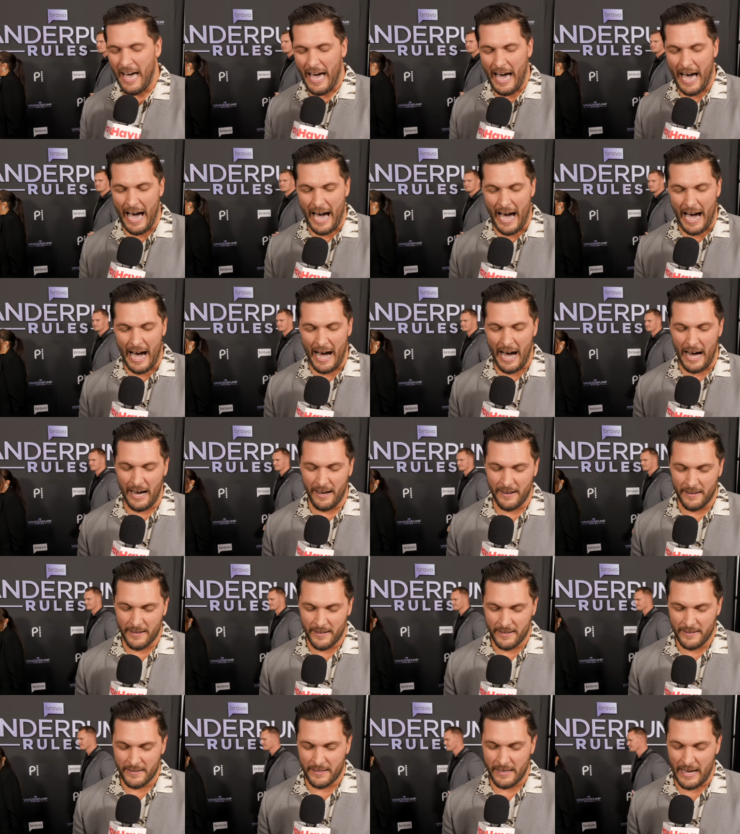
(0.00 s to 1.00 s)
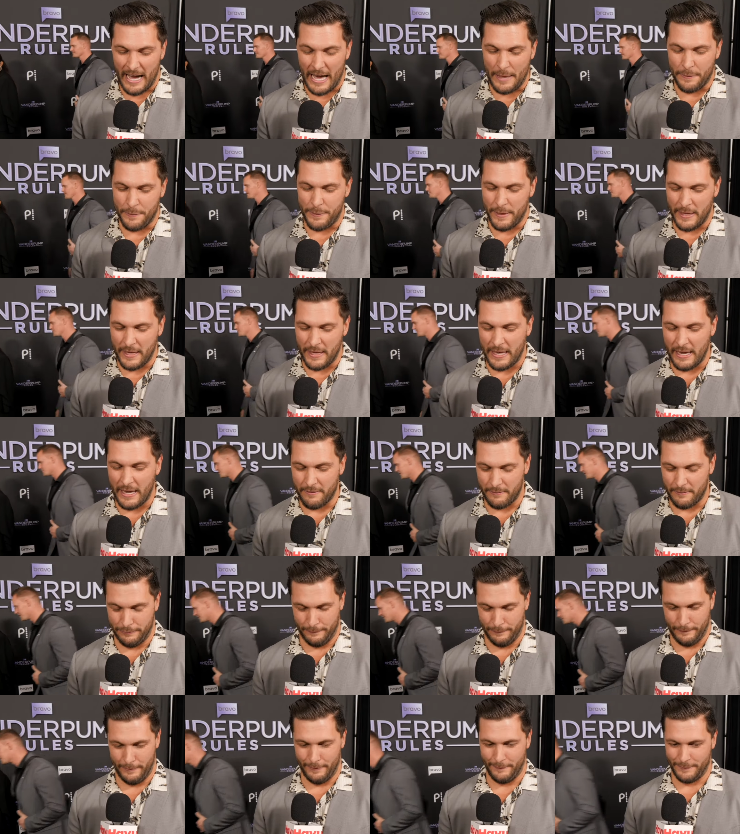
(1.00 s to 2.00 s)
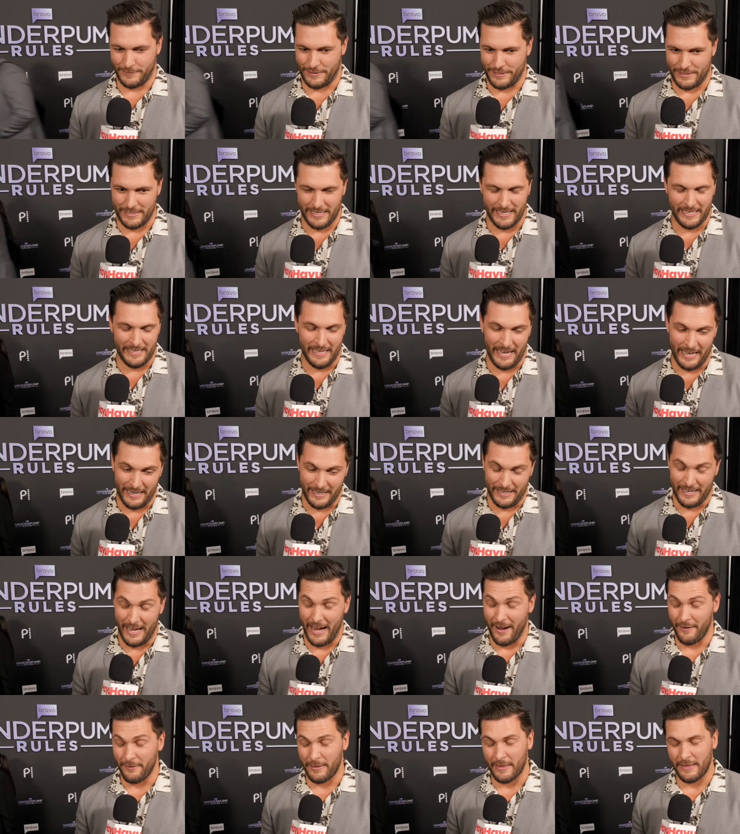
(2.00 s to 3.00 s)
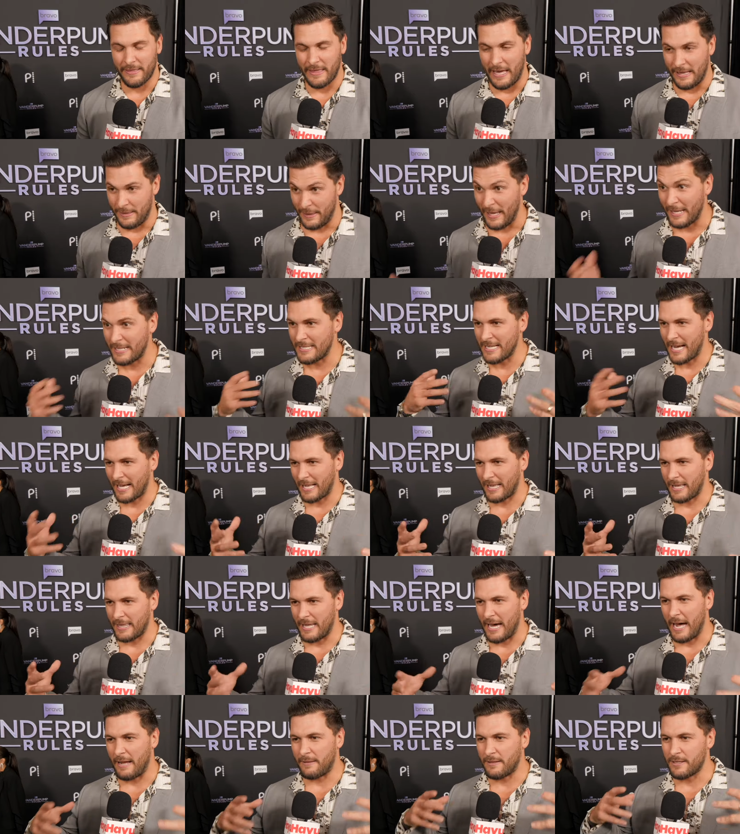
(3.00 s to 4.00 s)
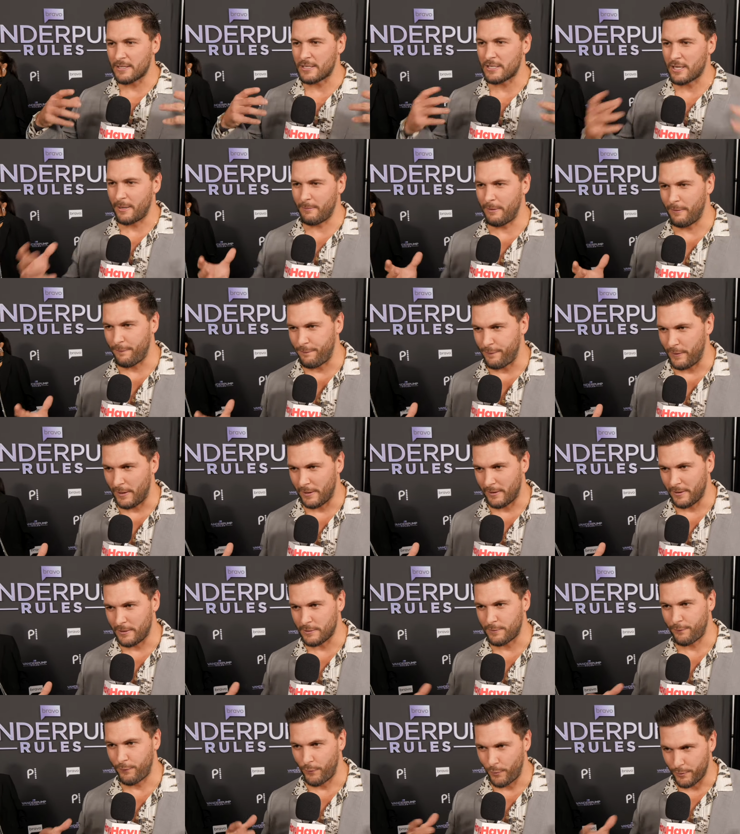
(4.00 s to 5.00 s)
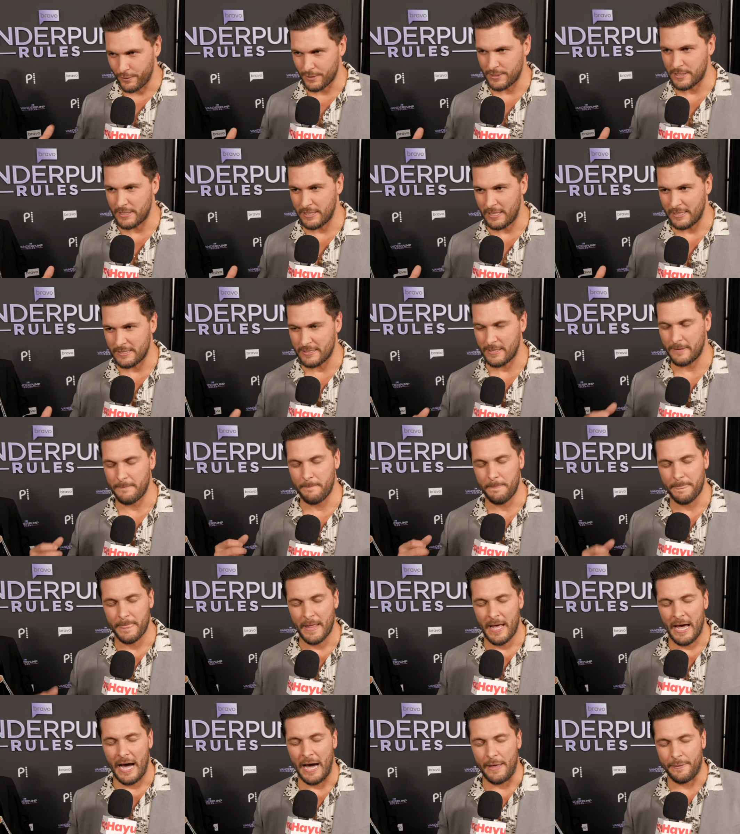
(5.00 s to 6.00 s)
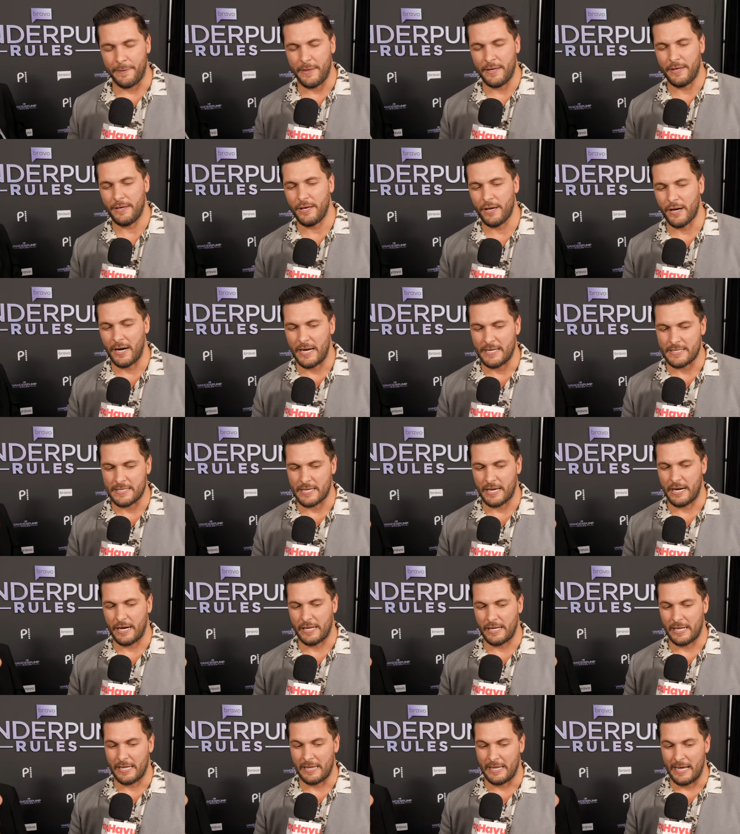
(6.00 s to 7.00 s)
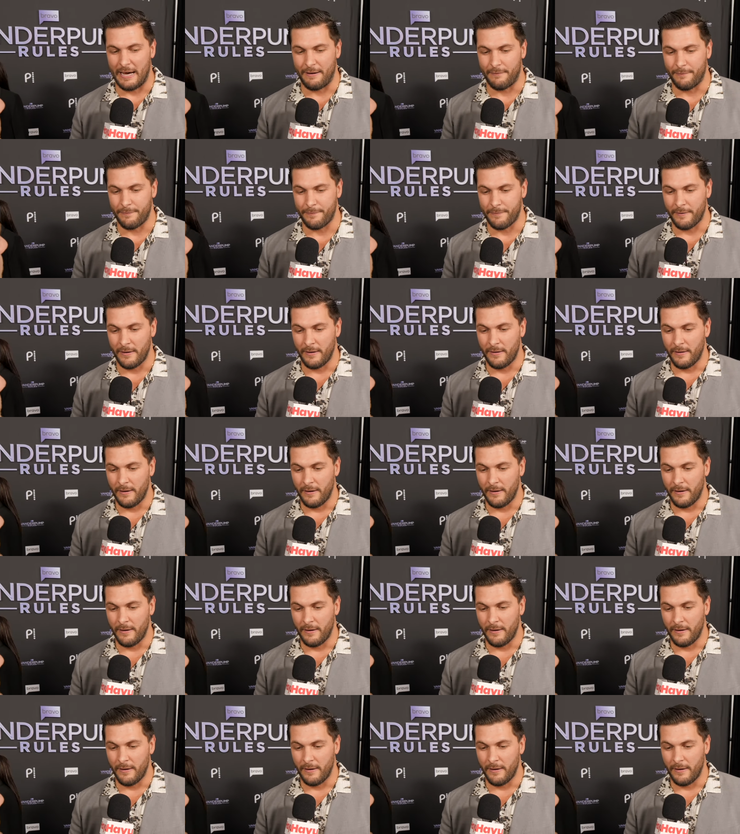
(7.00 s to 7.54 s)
I don't know. Exactly that. There's so many feelings for this season. Yeah. I think you guys are going to love